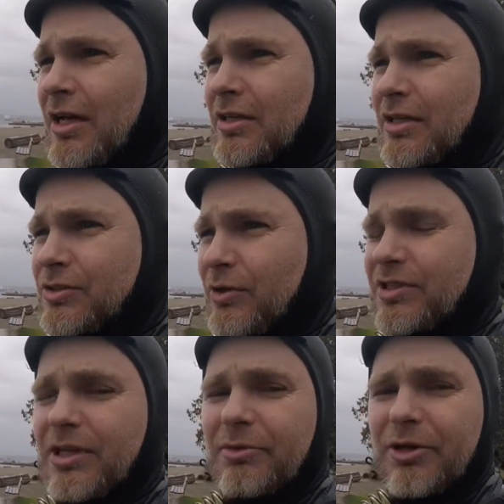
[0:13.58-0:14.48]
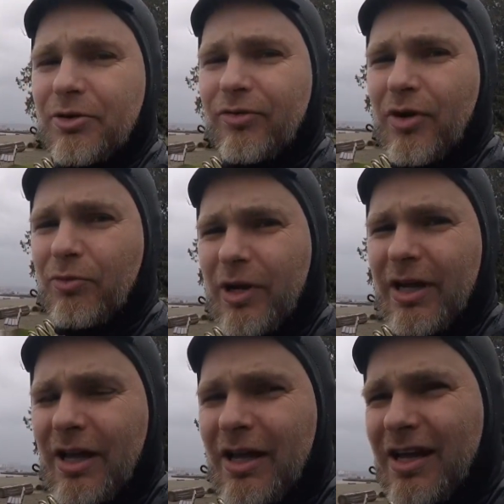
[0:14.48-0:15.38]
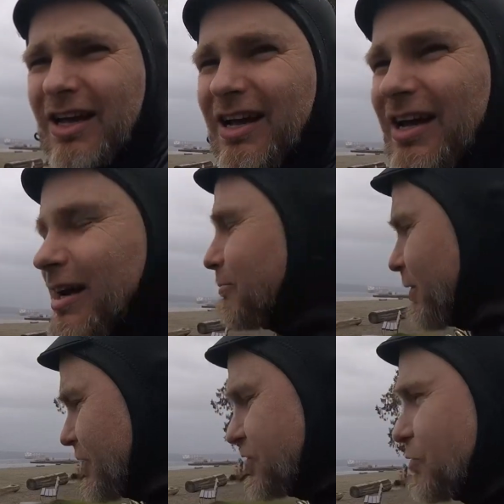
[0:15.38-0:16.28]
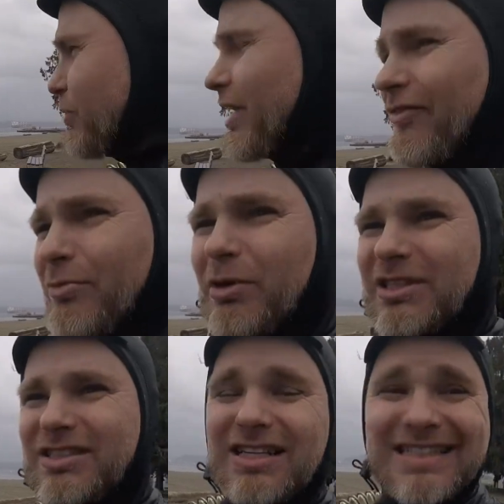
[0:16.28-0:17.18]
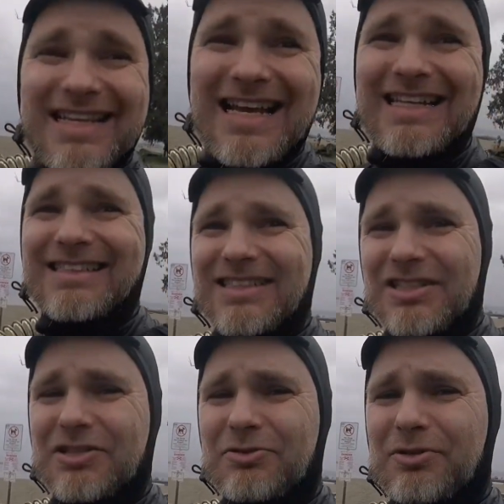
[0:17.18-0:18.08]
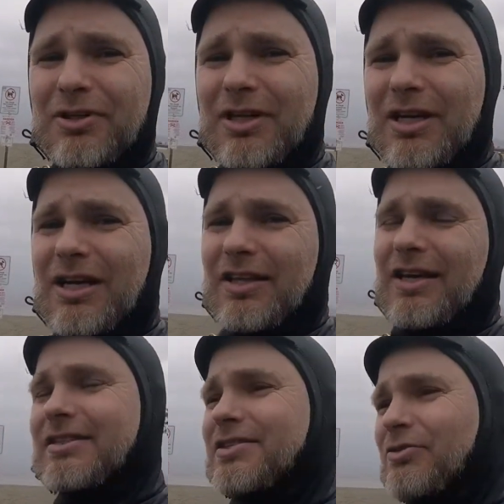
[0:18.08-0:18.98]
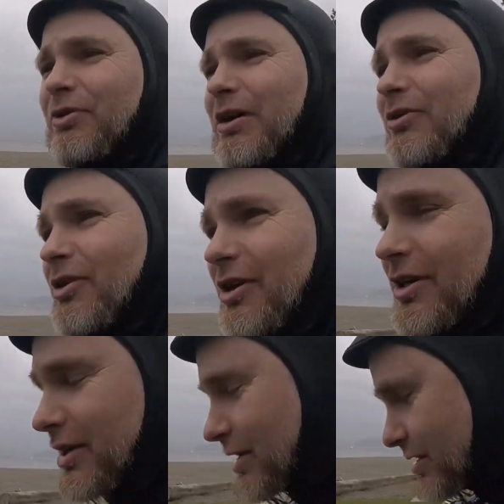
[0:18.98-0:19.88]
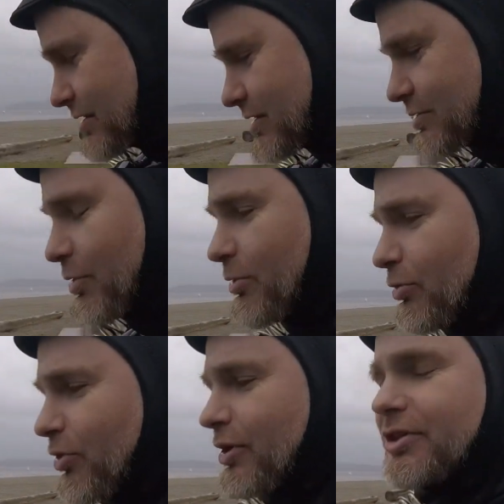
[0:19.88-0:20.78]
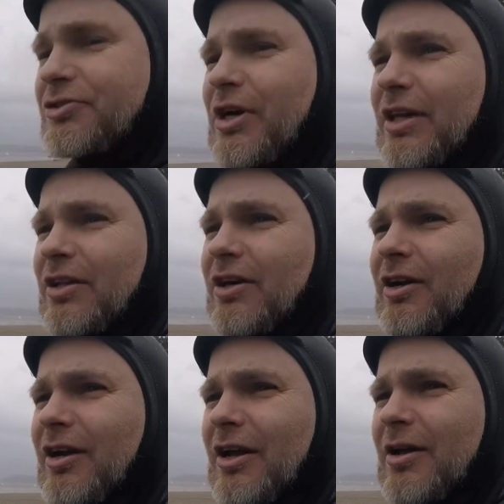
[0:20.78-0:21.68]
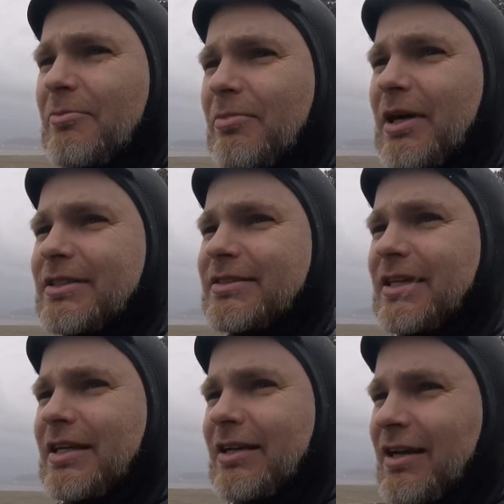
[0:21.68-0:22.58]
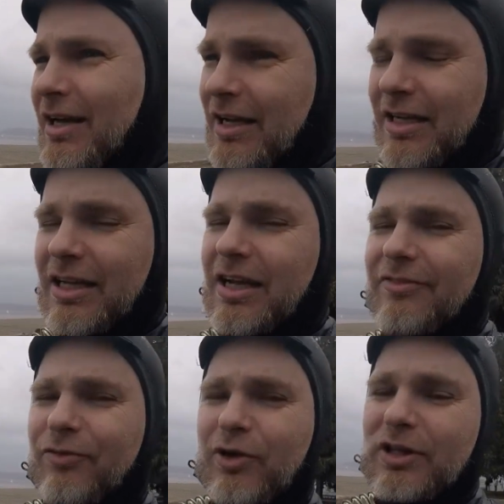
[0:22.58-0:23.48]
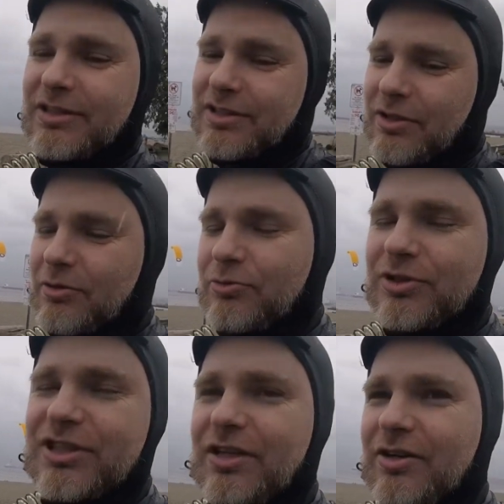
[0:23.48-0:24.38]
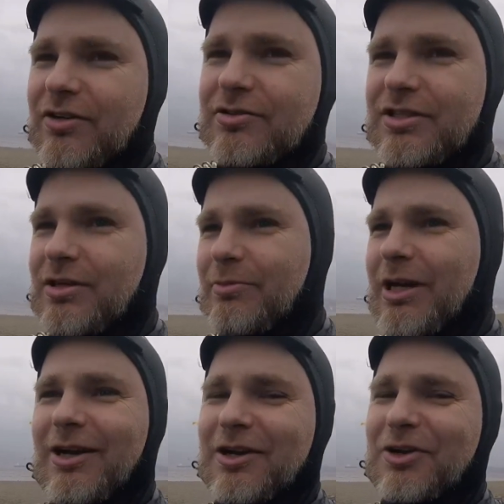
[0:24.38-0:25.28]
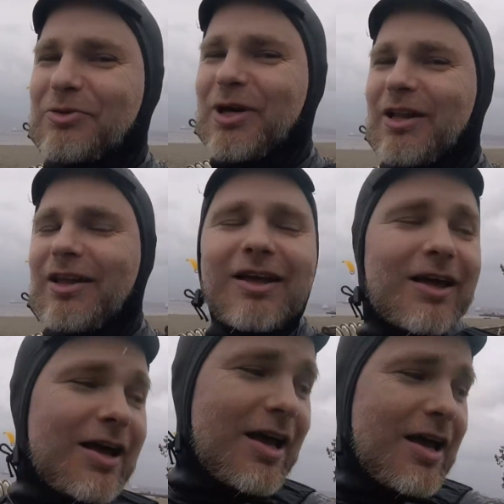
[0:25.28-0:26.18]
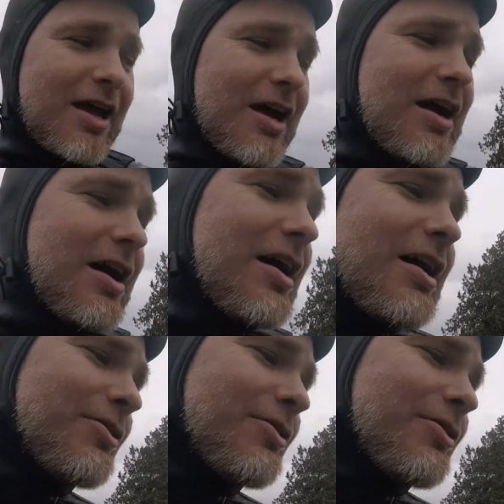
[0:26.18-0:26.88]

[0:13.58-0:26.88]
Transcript: square centimeter front wing. I'm gonna do what everybody says not to do, and that's go out on a small board to try and learn. But yeah, I can kite foil it, so we'll see how it goes. It might not go well. We